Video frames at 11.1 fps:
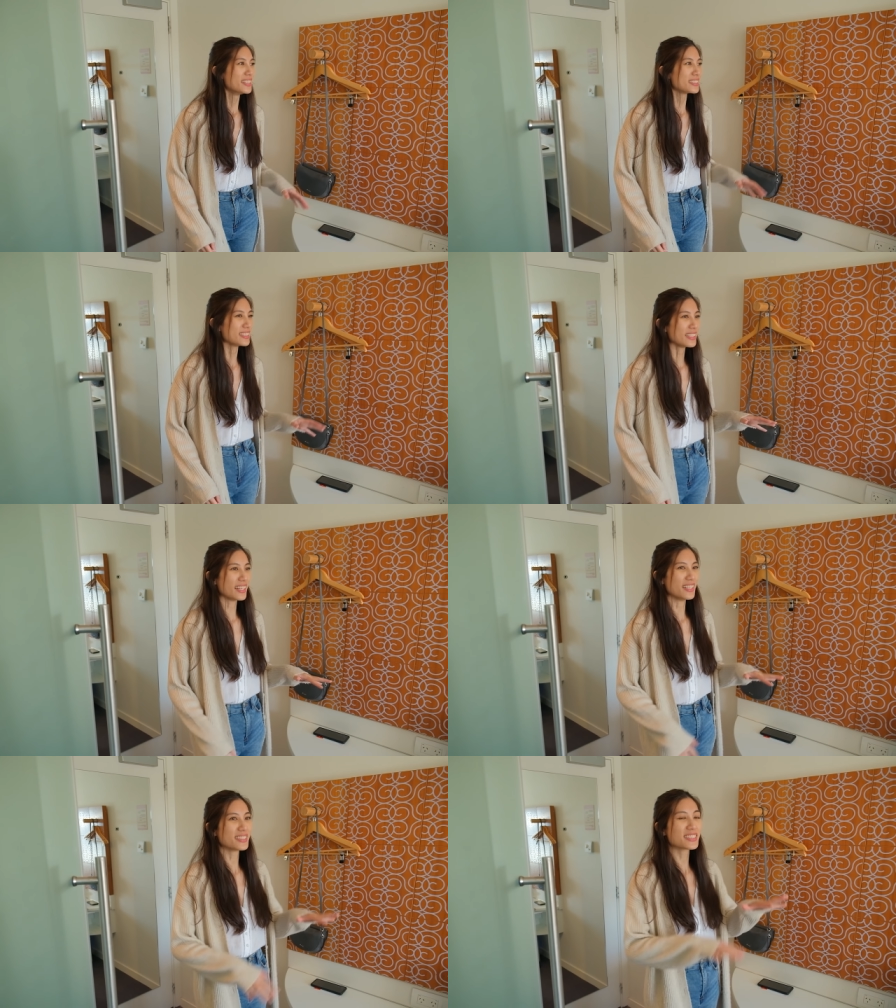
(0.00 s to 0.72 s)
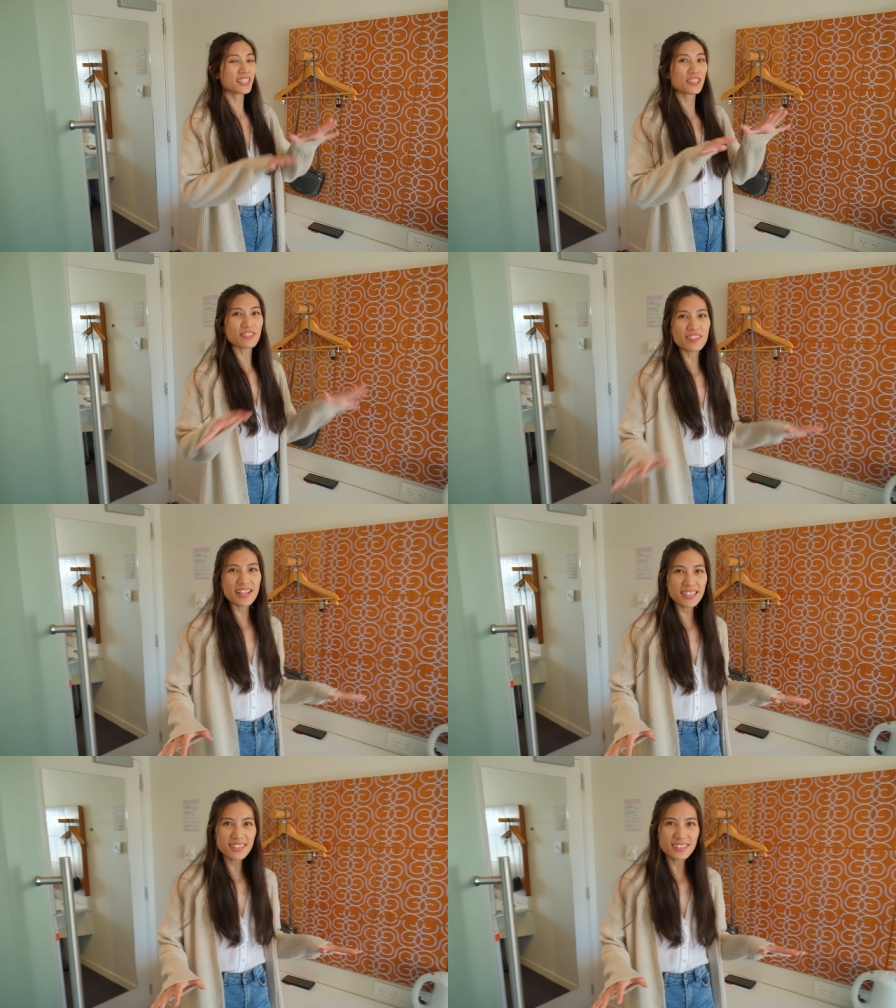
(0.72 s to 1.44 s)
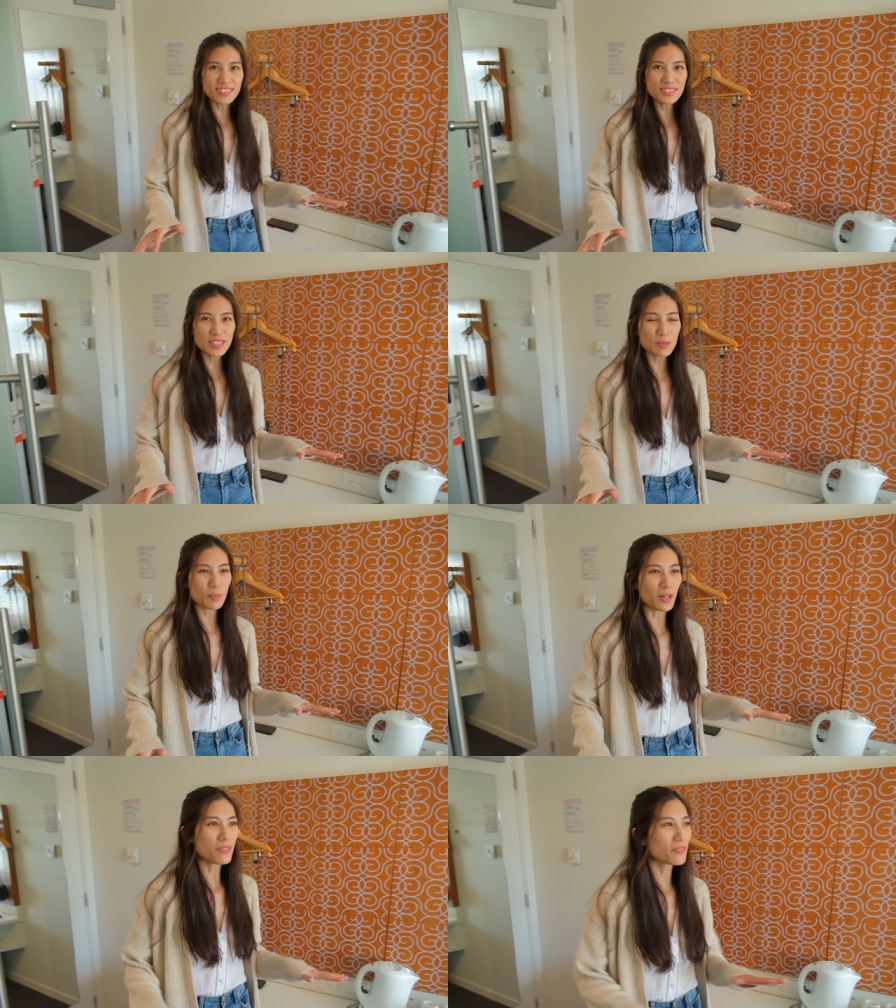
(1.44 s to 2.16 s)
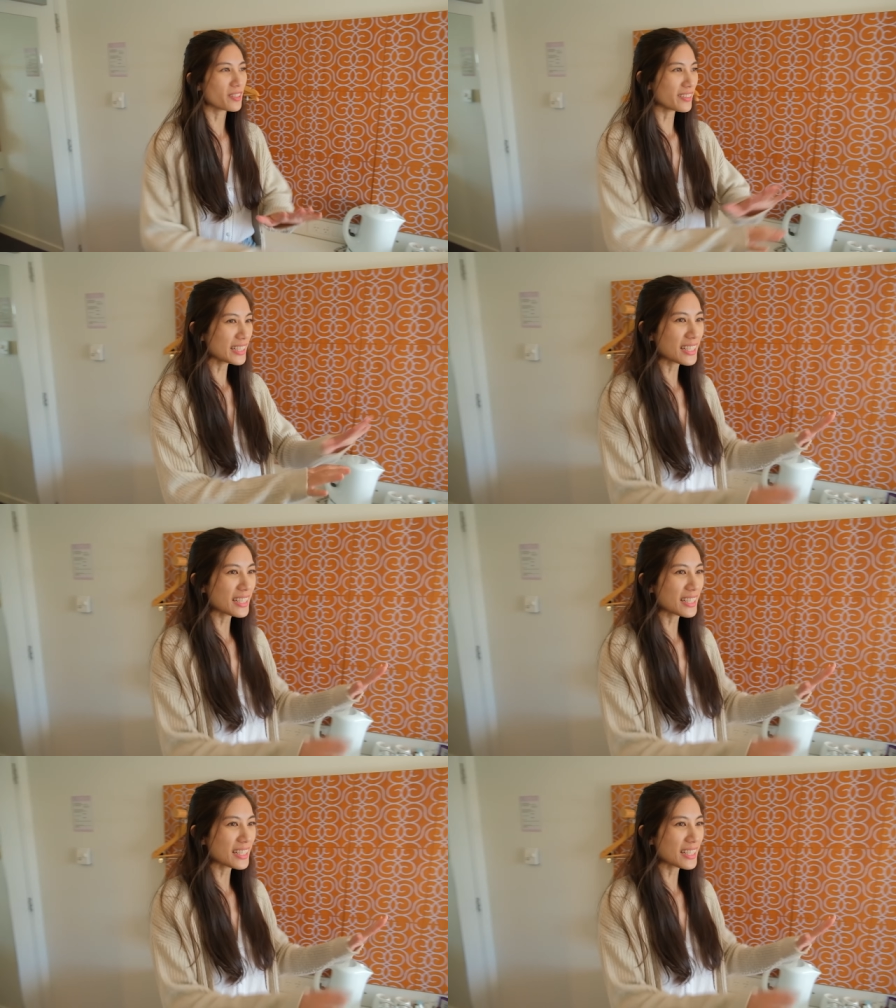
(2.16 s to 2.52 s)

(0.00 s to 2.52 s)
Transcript: So yeah, it's a great little spot, very